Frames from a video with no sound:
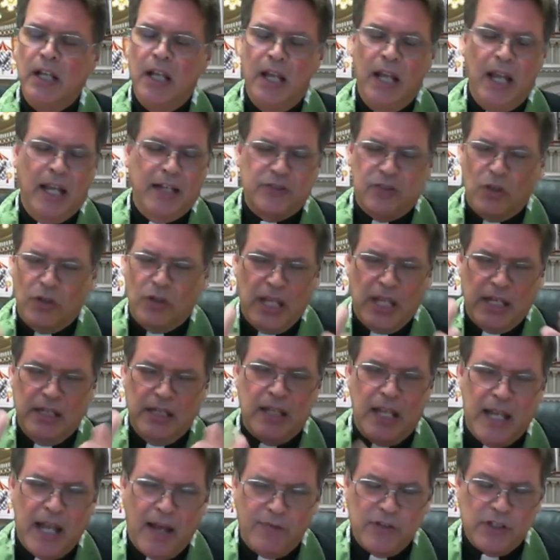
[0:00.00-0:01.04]
And so
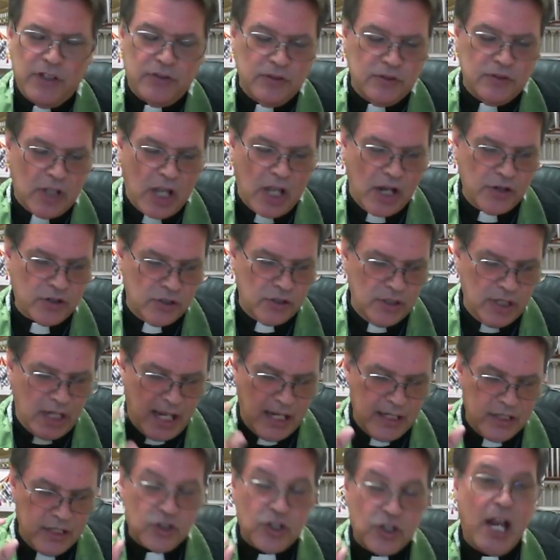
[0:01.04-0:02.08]
they have this discussion,
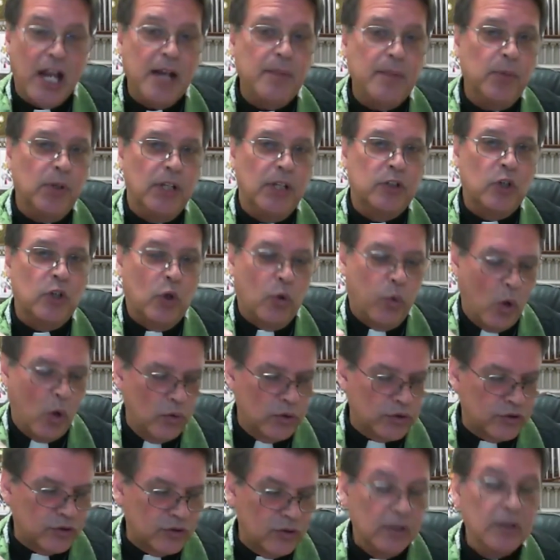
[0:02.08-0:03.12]
and Chamberlain
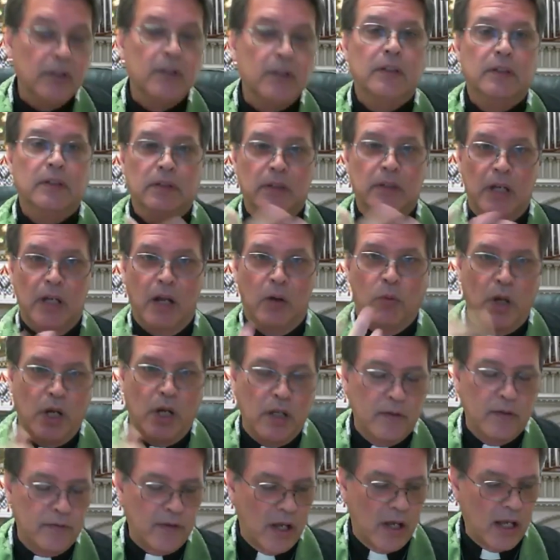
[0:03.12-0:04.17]
quotes one
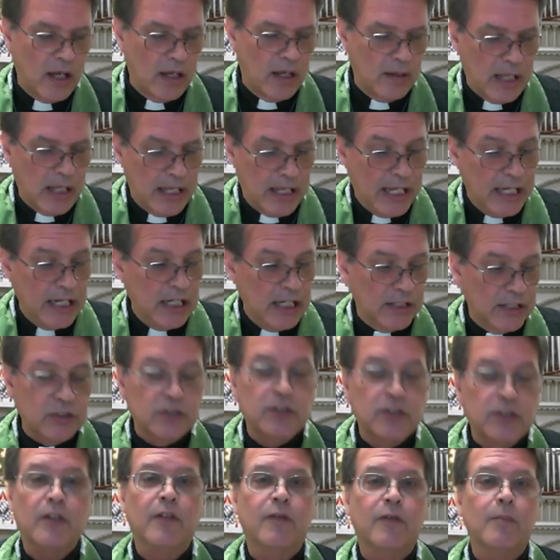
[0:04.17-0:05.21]
of
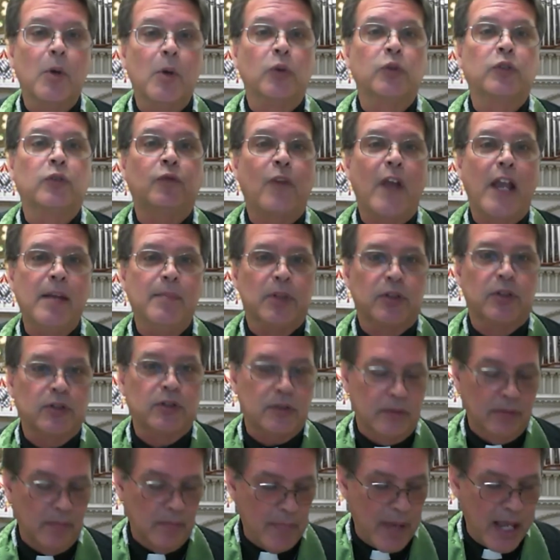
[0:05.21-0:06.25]
England's most
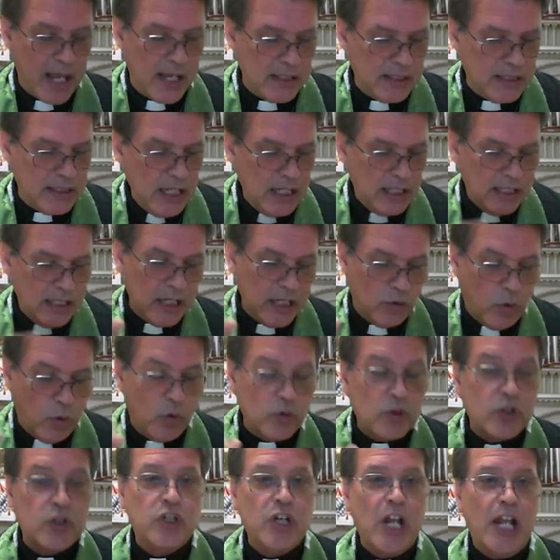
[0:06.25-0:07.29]
famous men. He
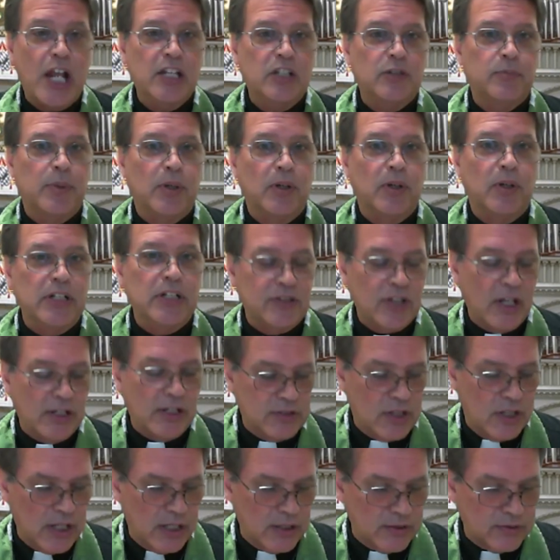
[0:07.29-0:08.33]
quotes Shakespeare, and he says
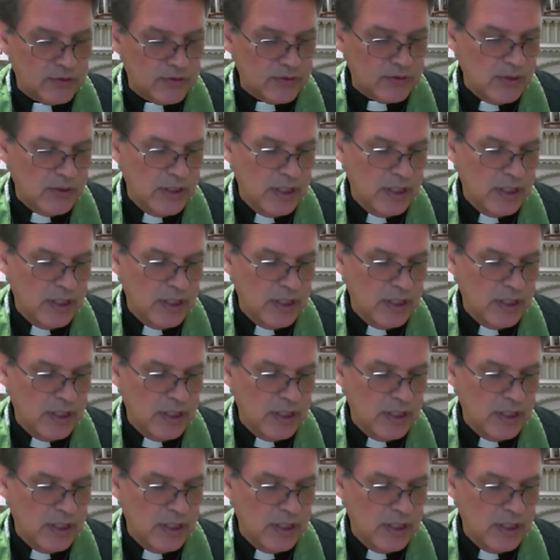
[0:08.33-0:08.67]
this: